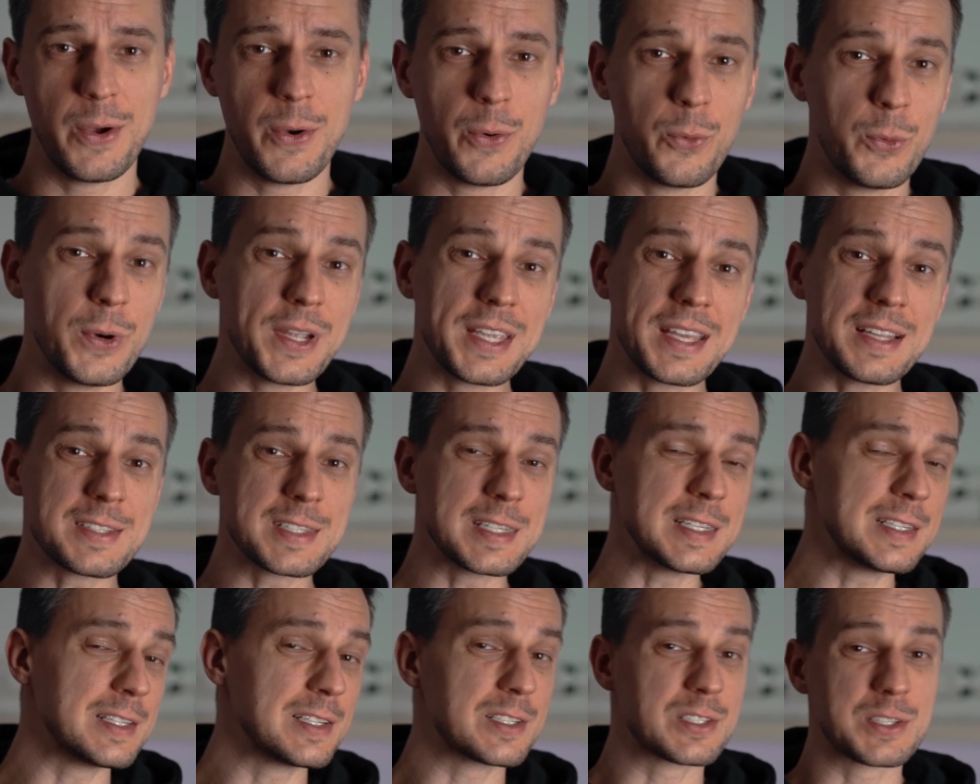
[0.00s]
We can
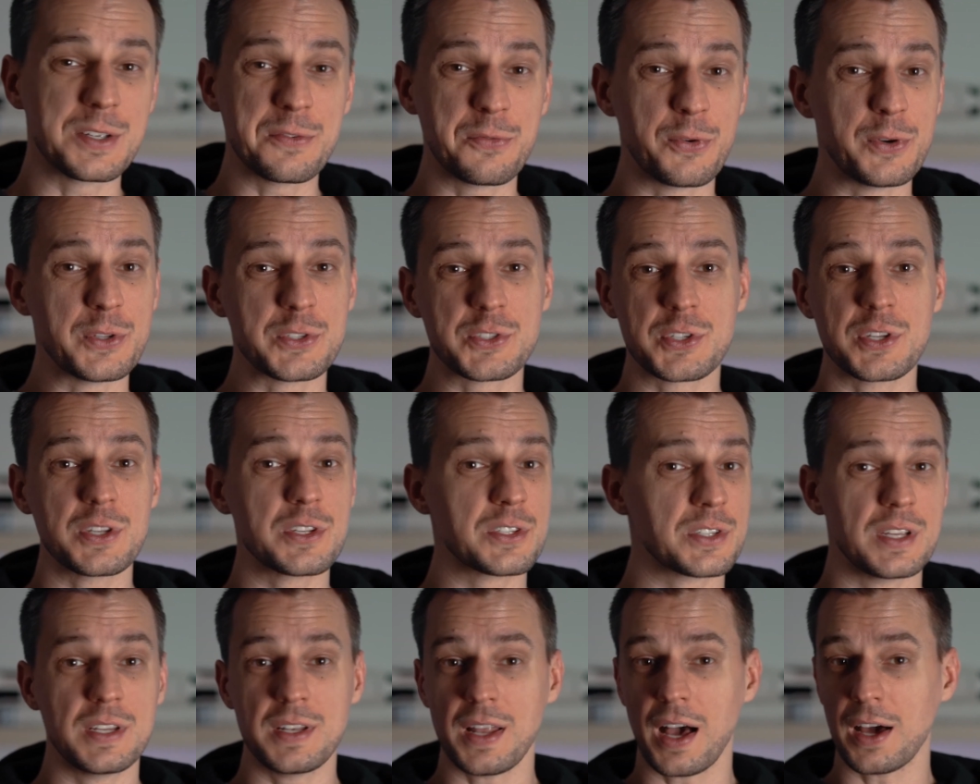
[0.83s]
see these
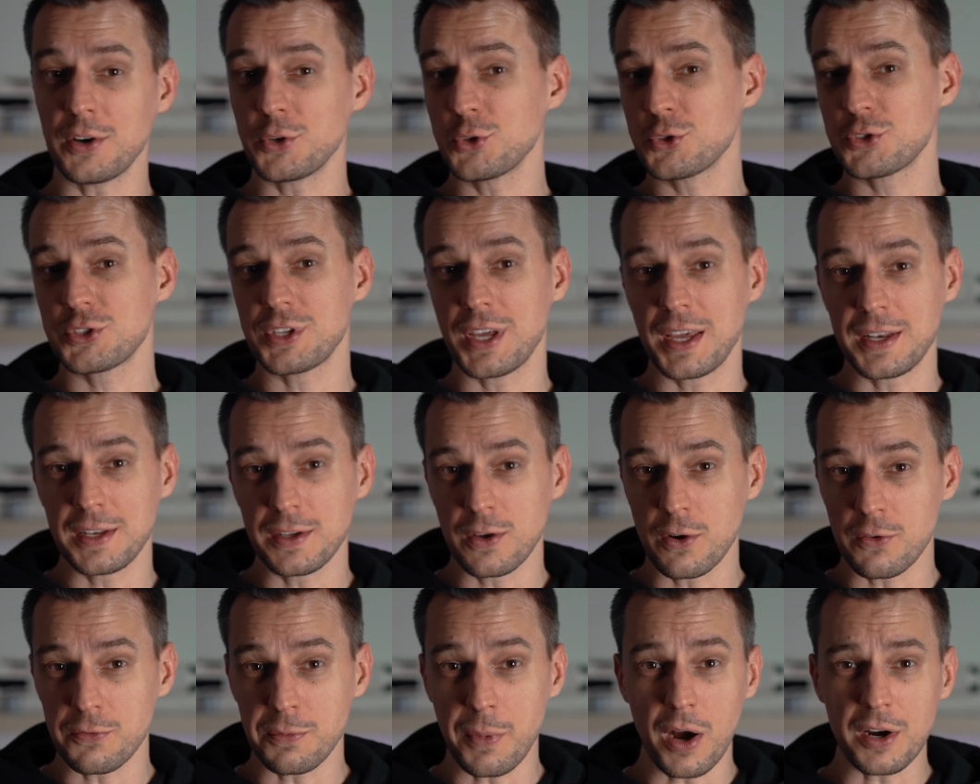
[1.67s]
differences in understanding
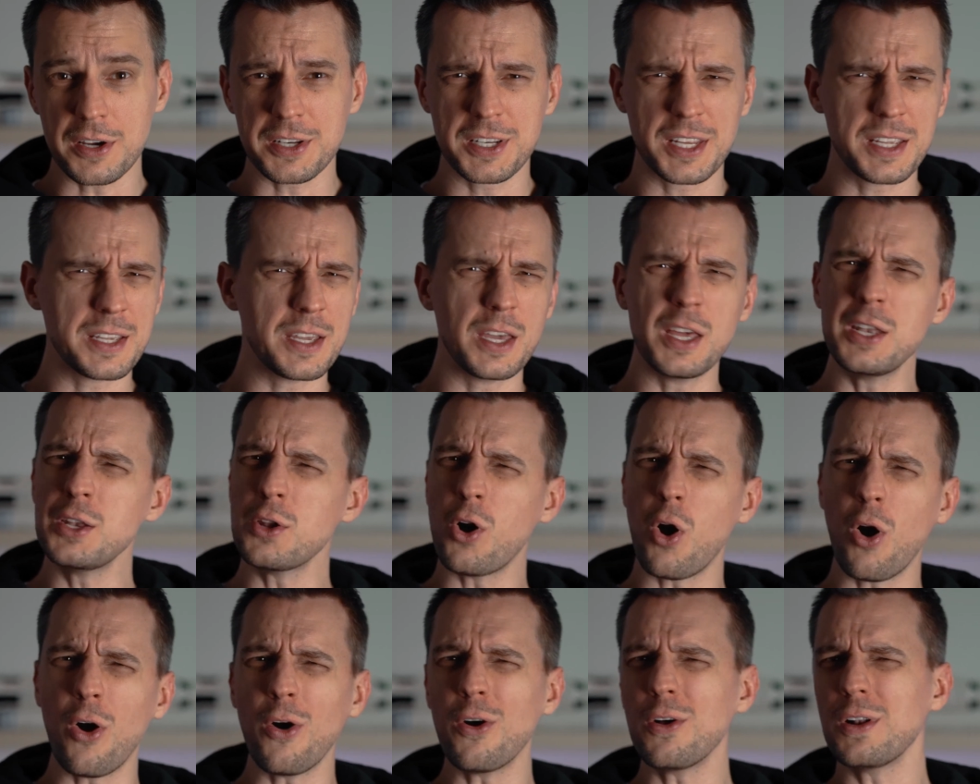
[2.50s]
of marketing in
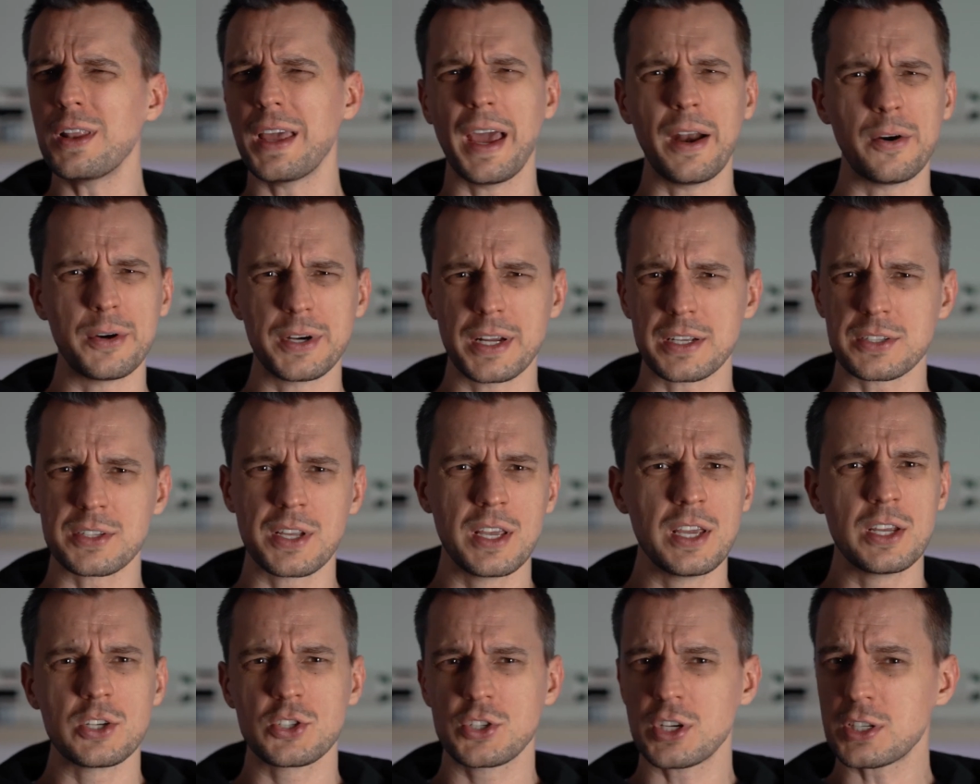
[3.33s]
all areas,
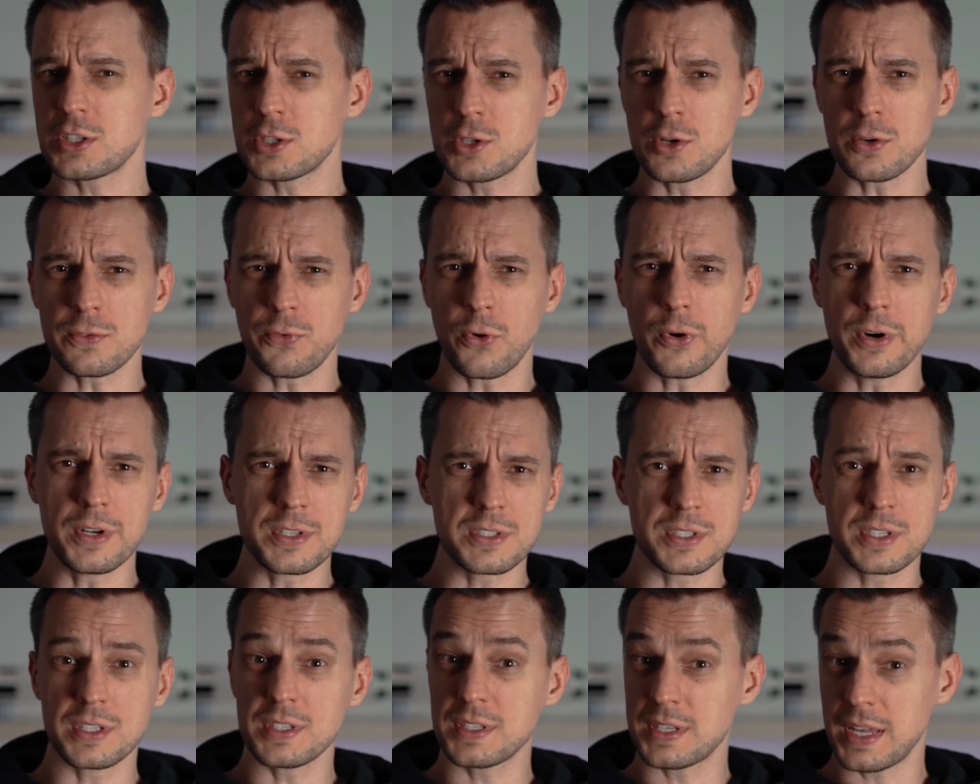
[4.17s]
just look for
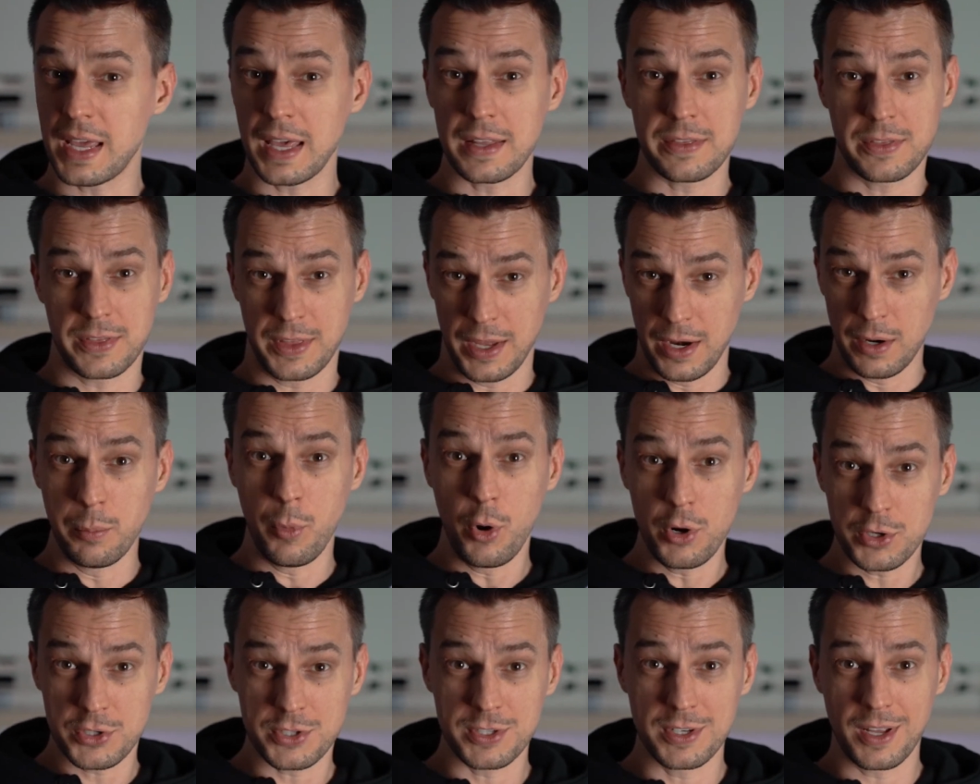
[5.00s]
instance at their
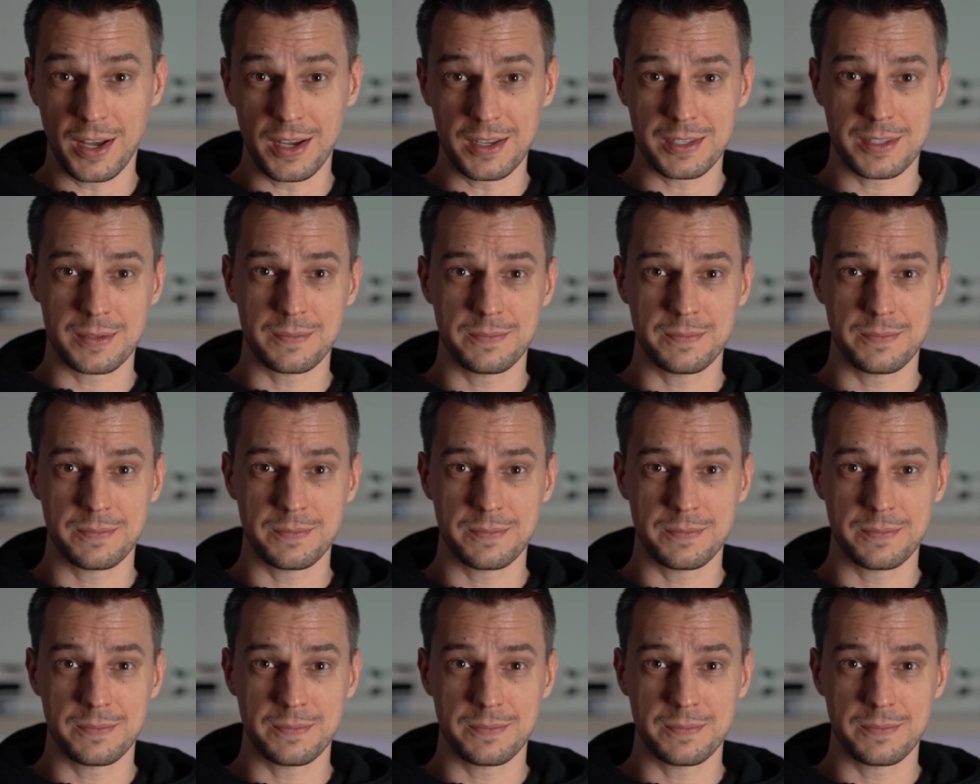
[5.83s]
merchandise.